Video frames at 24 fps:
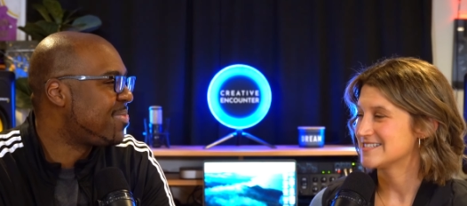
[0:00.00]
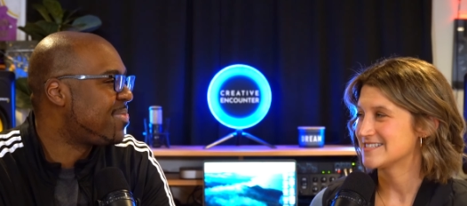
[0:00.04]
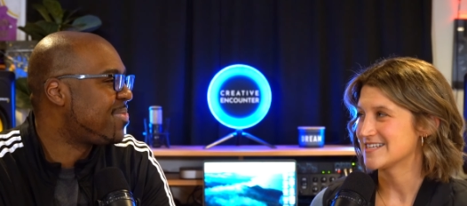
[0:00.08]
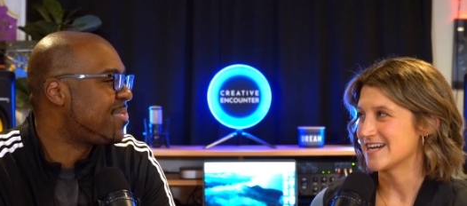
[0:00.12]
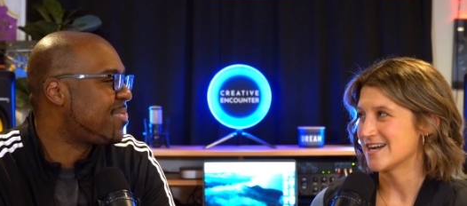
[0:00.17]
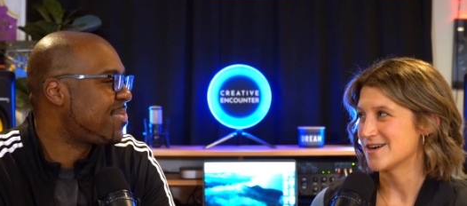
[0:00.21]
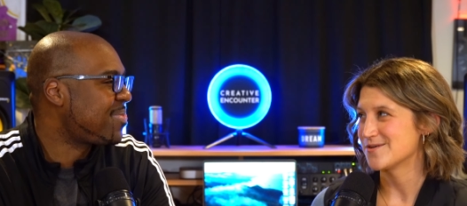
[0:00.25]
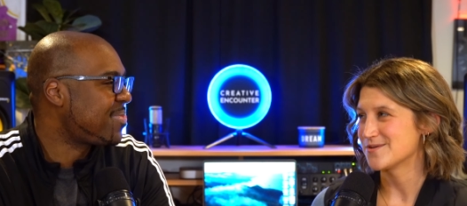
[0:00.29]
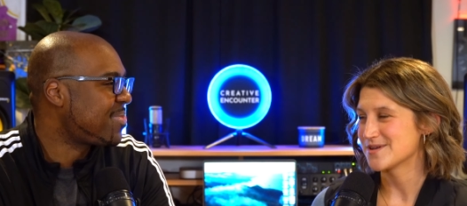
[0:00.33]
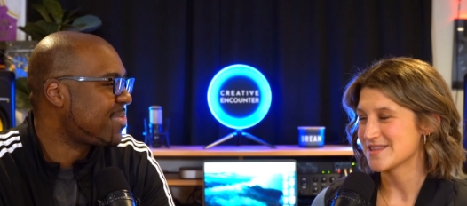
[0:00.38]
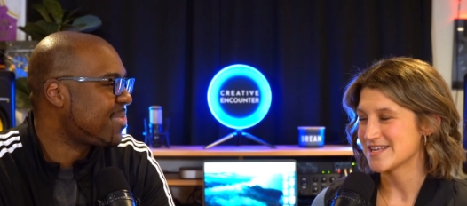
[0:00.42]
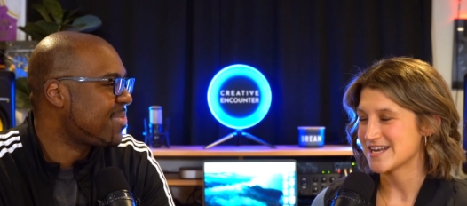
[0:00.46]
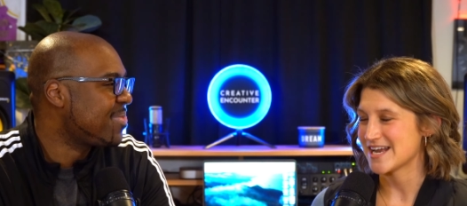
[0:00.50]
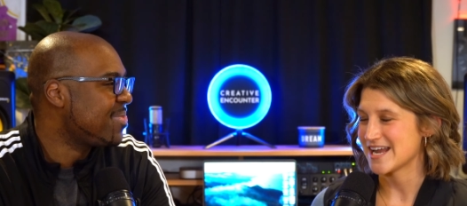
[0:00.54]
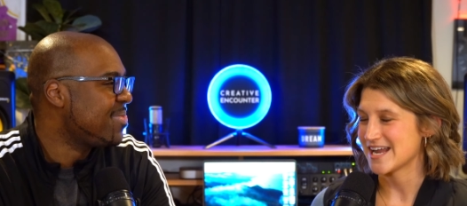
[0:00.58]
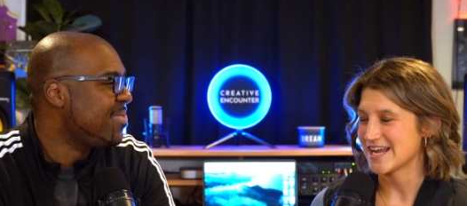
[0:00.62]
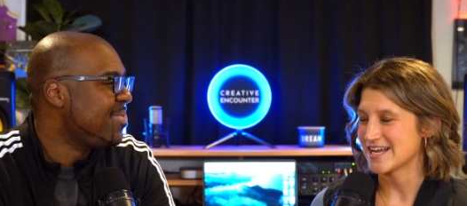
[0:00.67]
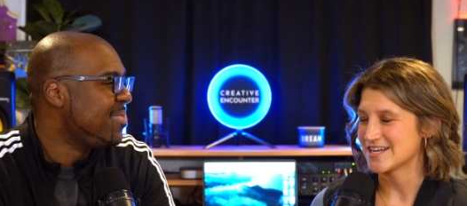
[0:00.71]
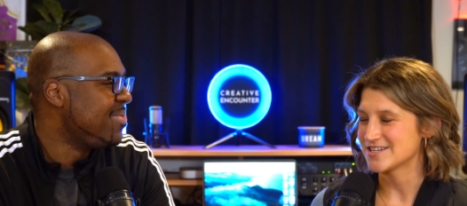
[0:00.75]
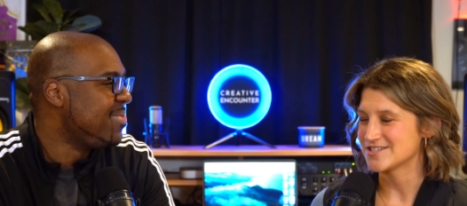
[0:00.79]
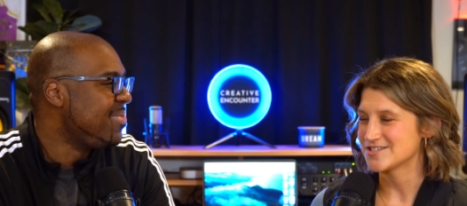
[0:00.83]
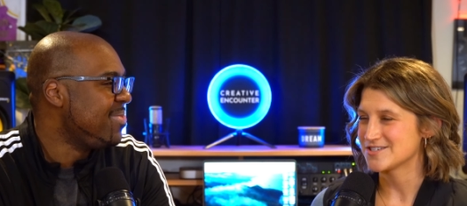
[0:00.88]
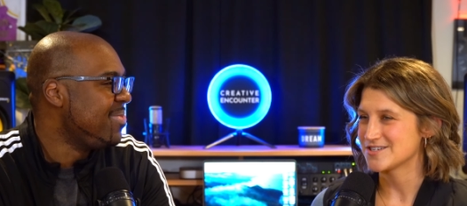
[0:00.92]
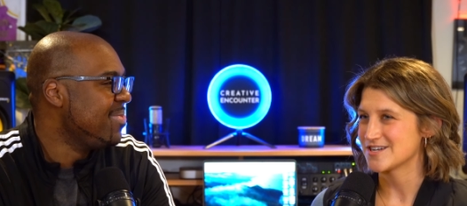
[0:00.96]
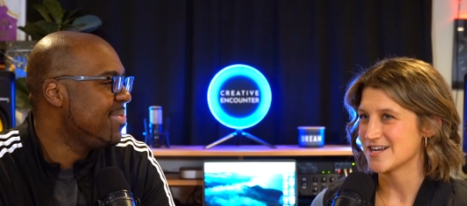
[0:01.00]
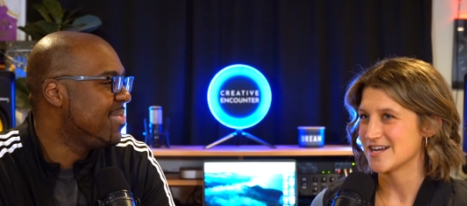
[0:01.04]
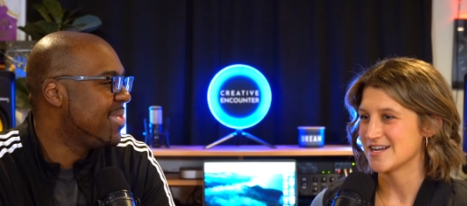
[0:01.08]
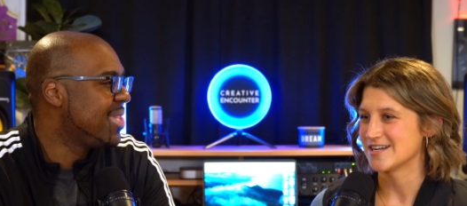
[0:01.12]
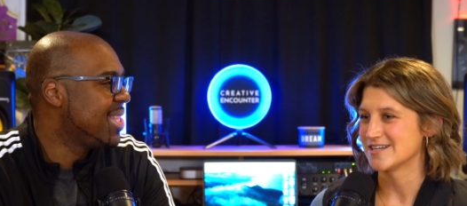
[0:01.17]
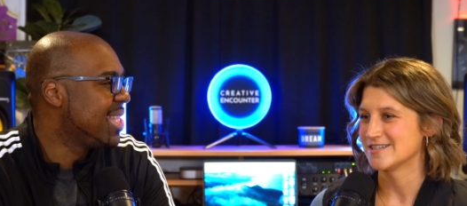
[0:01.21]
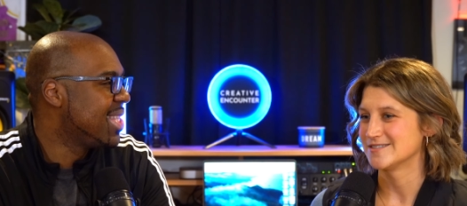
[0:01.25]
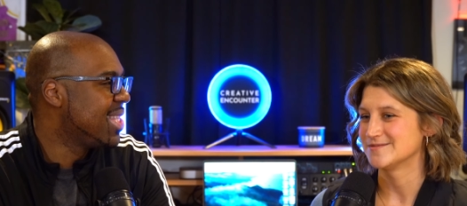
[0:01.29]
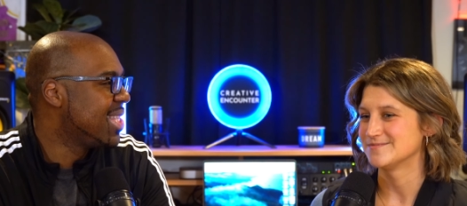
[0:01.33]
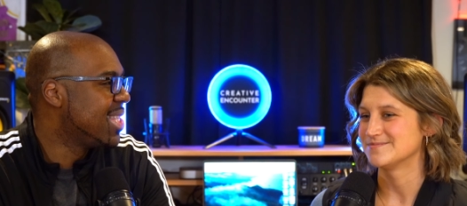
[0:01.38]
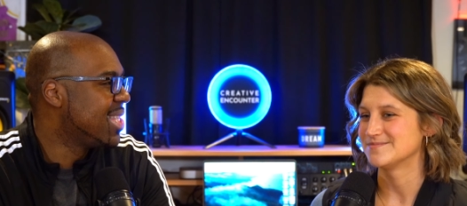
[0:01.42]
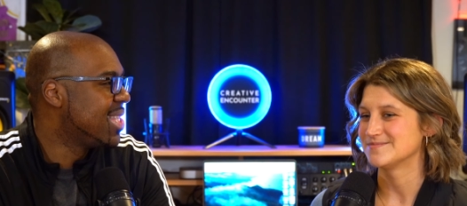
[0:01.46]
Speaker 1: Sarah with an H.
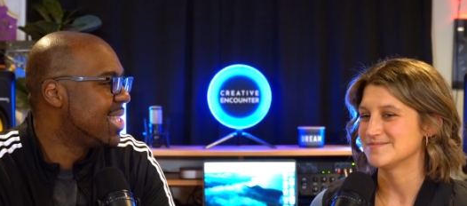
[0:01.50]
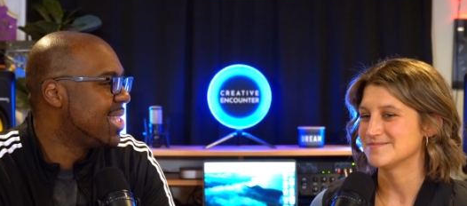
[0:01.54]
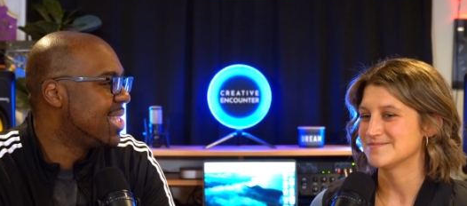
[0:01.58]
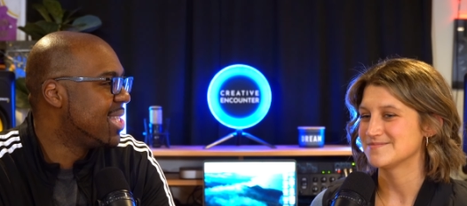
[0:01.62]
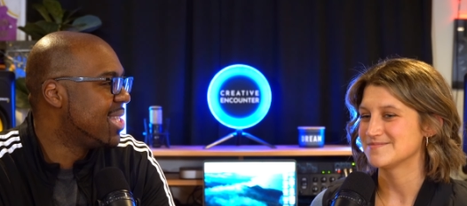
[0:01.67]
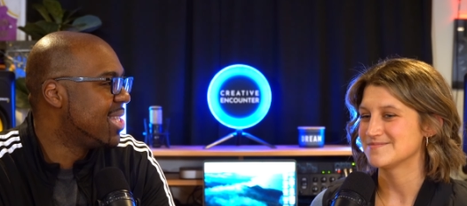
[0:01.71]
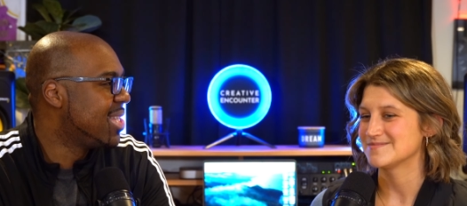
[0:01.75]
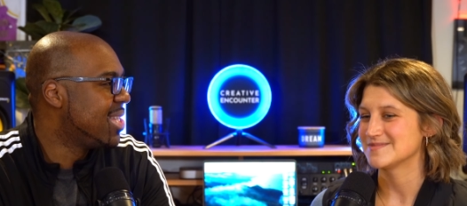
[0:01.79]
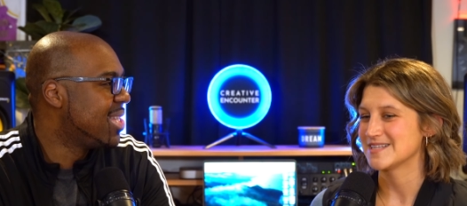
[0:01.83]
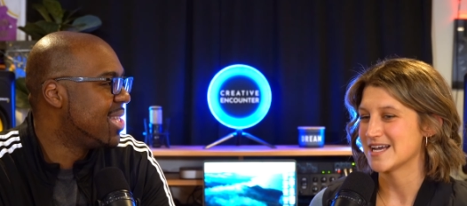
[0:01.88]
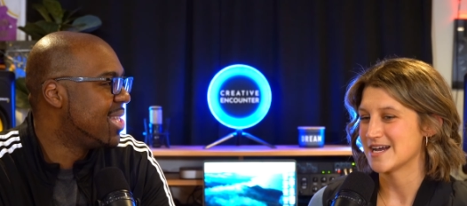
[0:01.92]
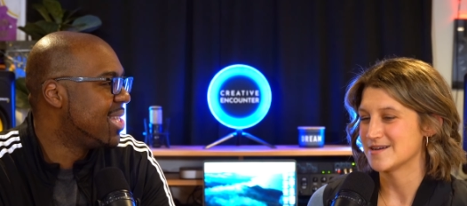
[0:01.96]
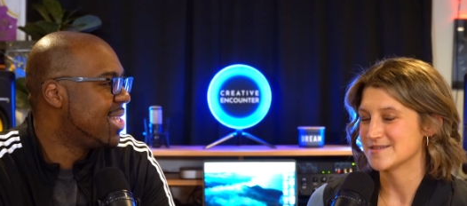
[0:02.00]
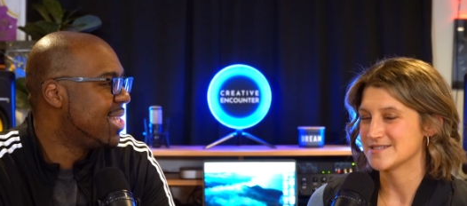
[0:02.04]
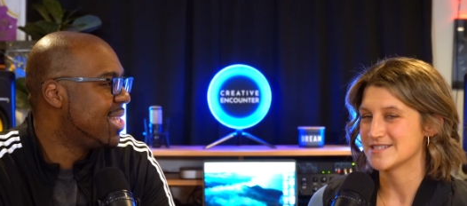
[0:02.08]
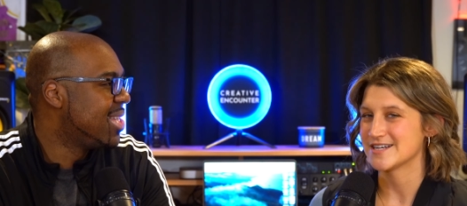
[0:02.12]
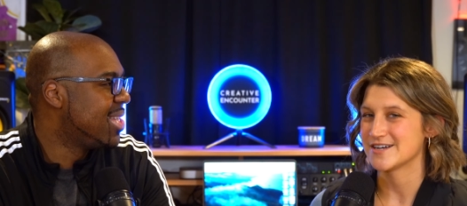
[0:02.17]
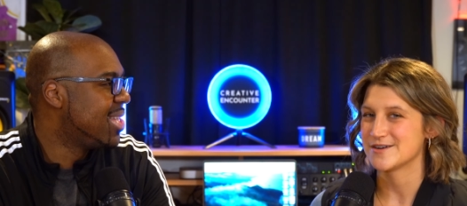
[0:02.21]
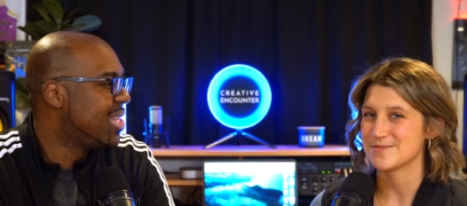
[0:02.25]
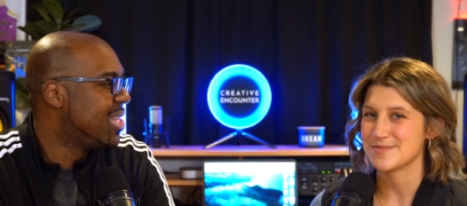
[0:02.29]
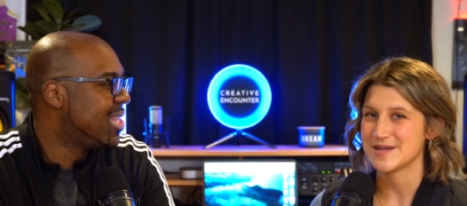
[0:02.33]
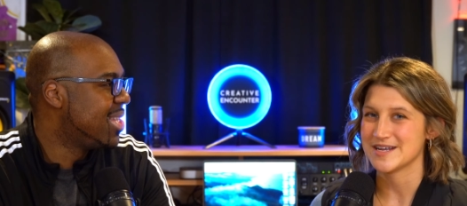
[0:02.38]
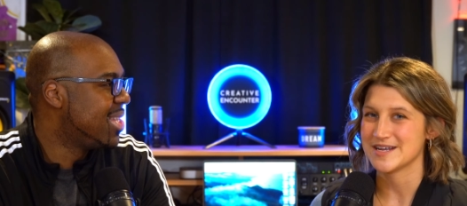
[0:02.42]
Um, yeah, Sarah